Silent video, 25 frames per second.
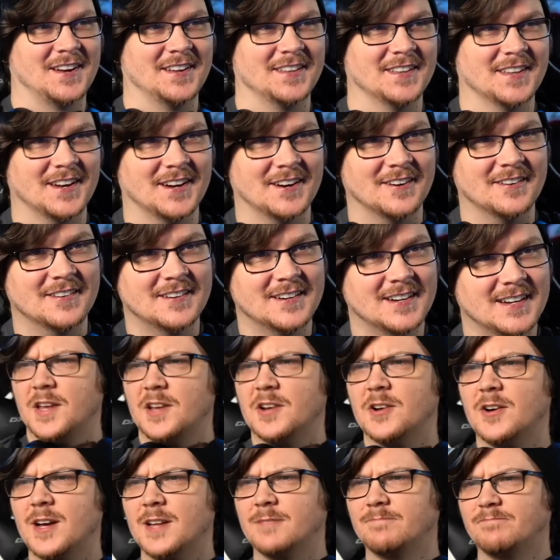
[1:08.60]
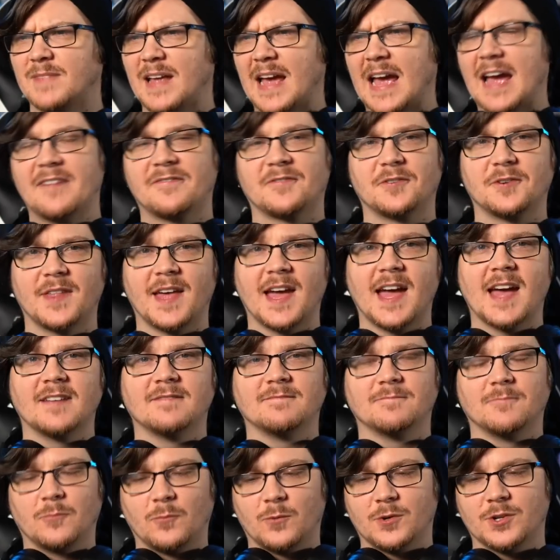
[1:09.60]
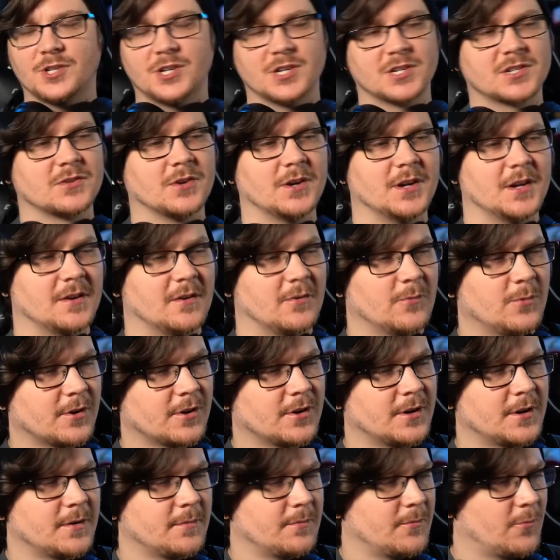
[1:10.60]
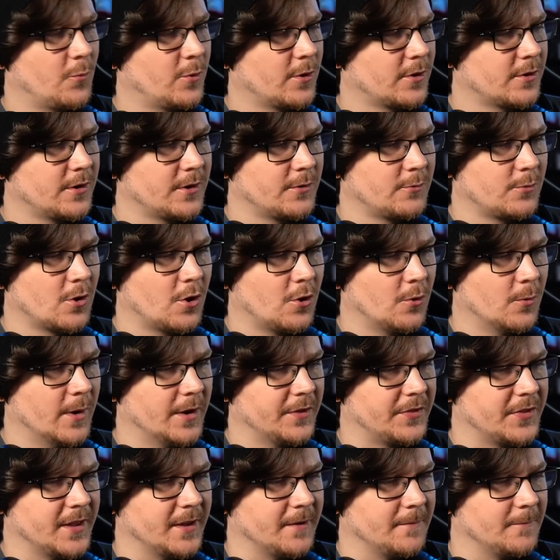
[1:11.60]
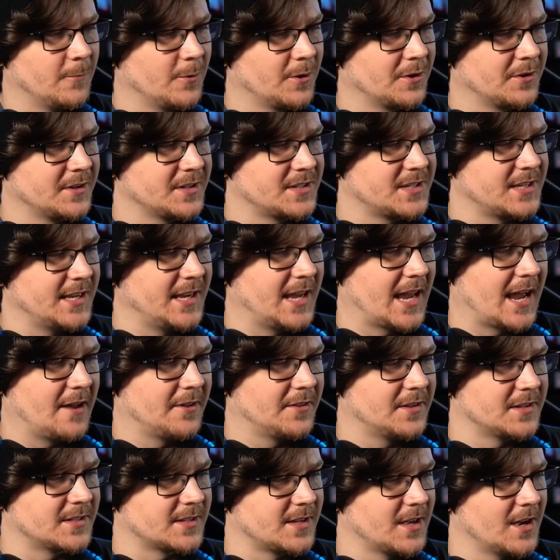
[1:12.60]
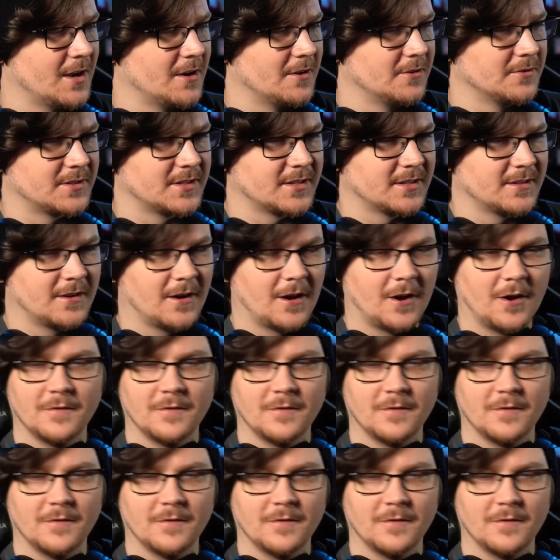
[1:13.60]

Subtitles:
on, though. You know what? After that, we're gonna roll with it. We're gonna see how this goes.